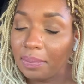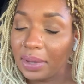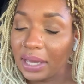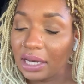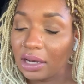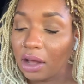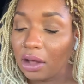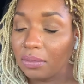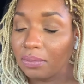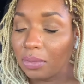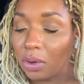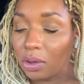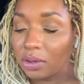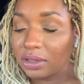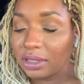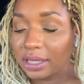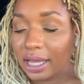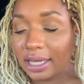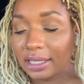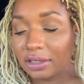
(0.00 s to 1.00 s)
Been on
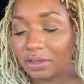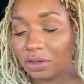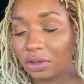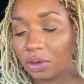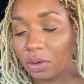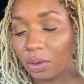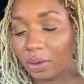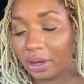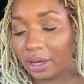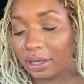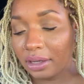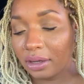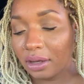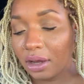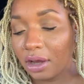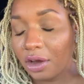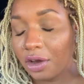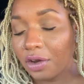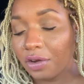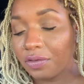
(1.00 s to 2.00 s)
both sides of the coin.
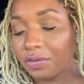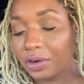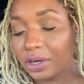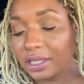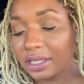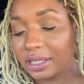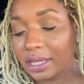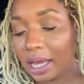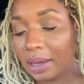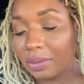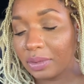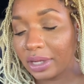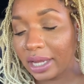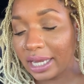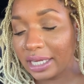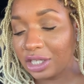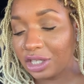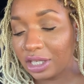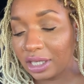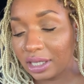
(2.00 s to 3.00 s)
First time when
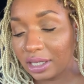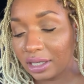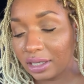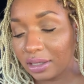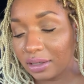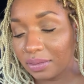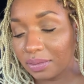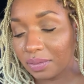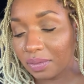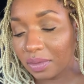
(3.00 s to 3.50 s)
I cheated,